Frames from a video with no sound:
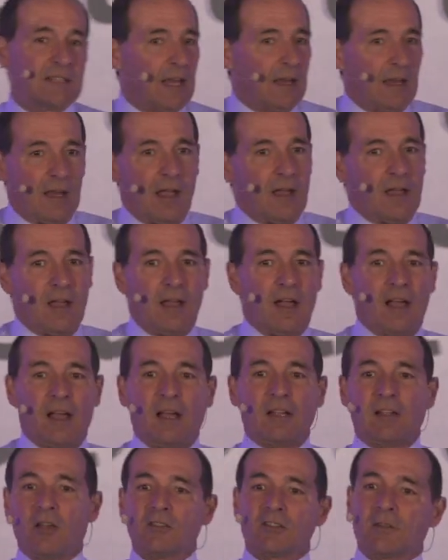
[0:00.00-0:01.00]
say
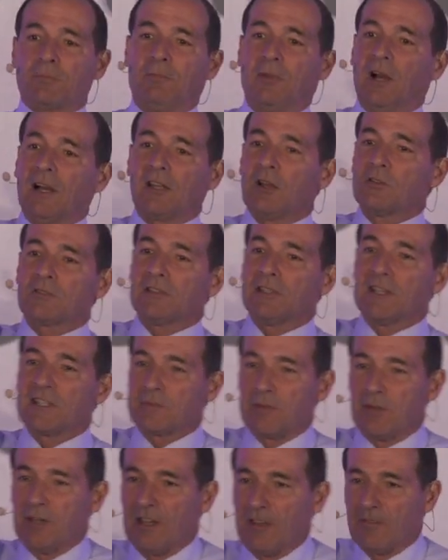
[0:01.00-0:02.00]
I go to
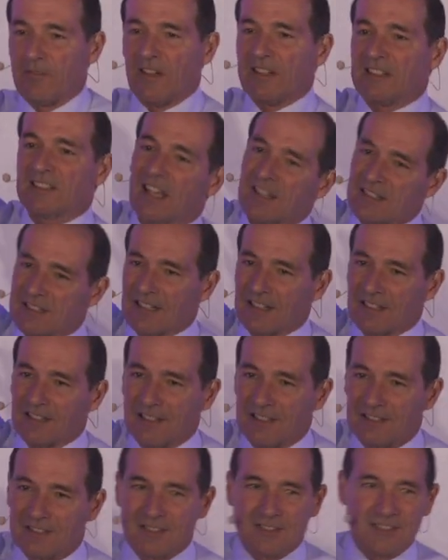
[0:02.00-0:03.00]
Lisbon here.
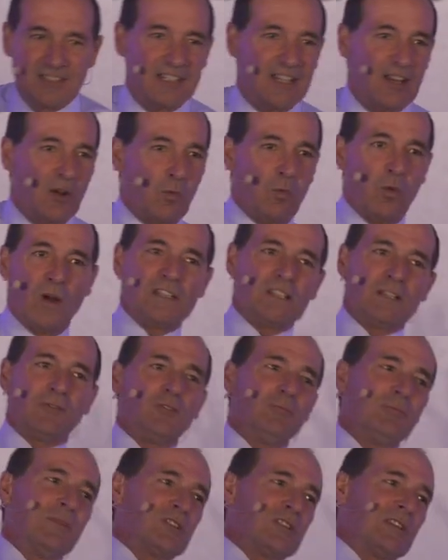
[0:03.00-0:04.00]
Fantastic city,
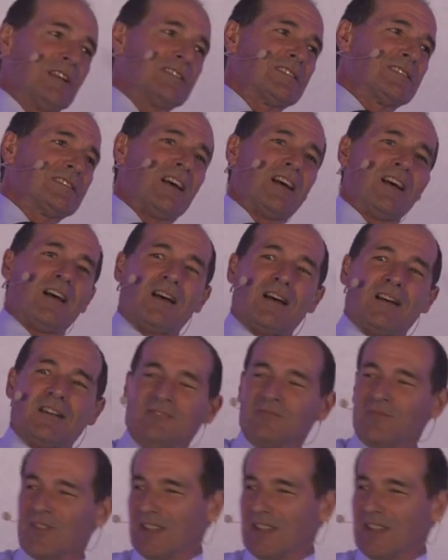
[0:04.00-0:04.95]
wonderful Michelin star